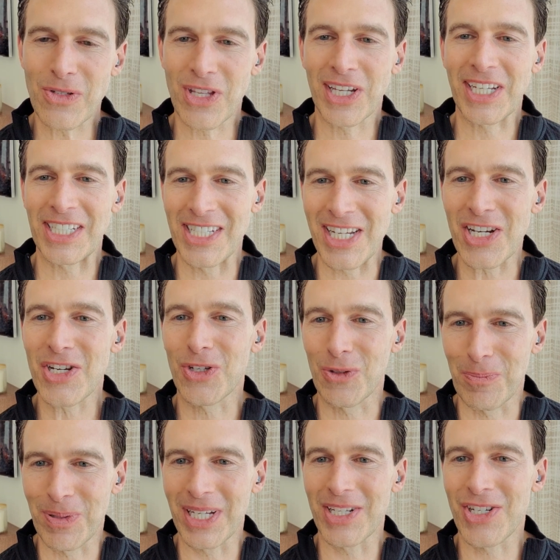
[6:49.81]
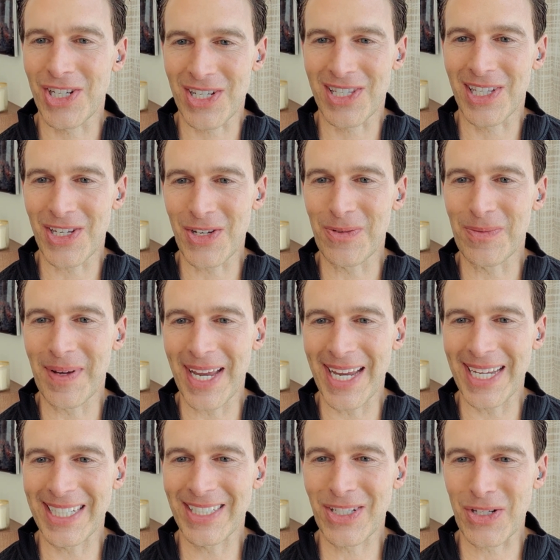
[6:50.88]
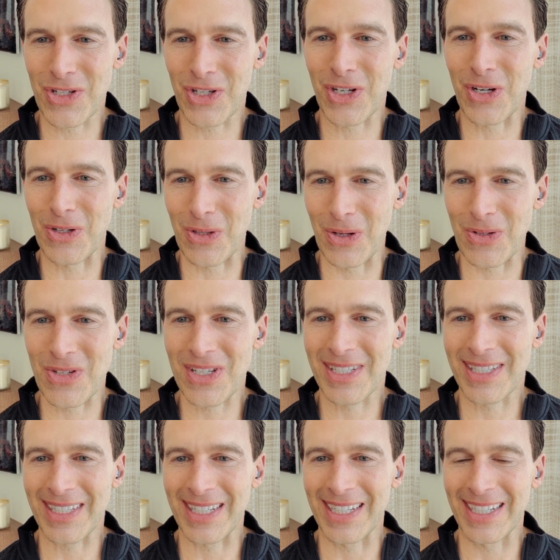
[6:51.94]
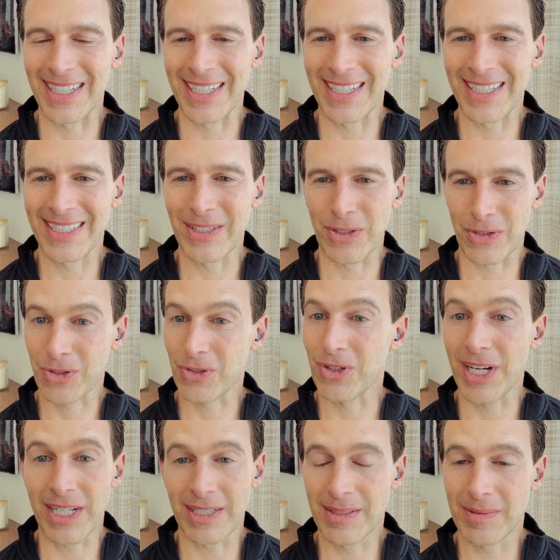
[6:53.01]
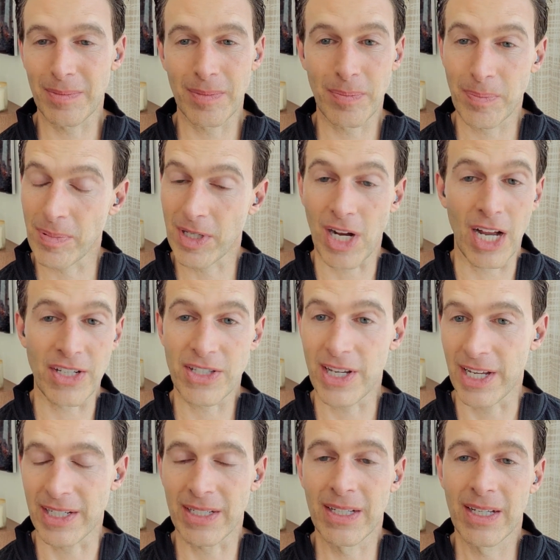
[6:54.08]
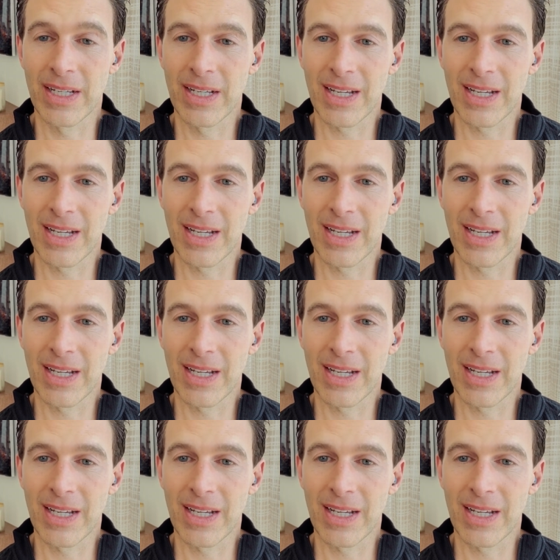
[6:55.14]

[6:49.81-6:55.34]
And those like initial pitches that you made to secure those great content